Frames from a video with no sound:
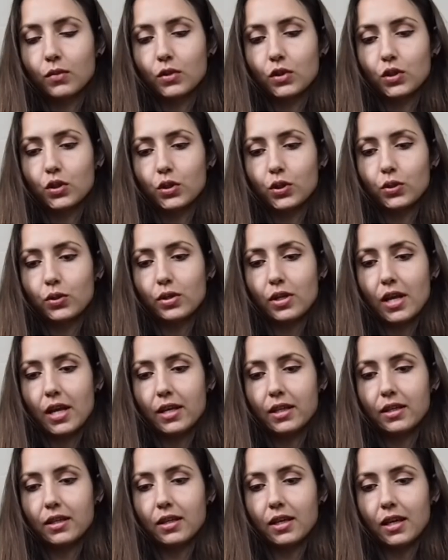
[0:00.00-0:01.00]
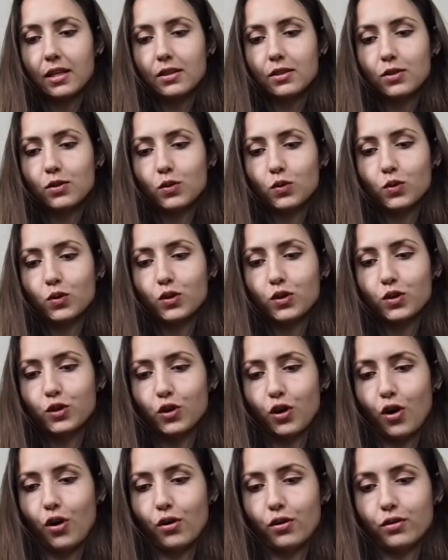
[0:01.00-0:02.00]
Do you like cats or
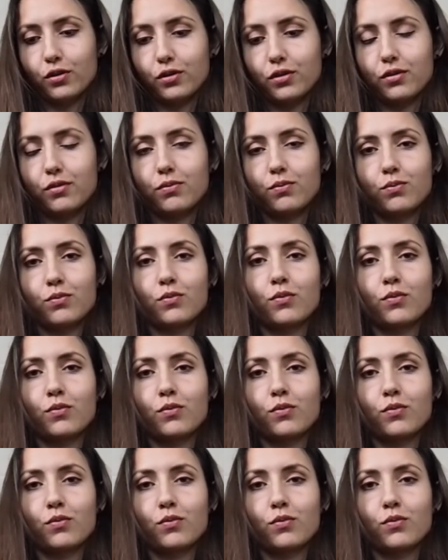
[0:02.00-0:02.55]
dogs?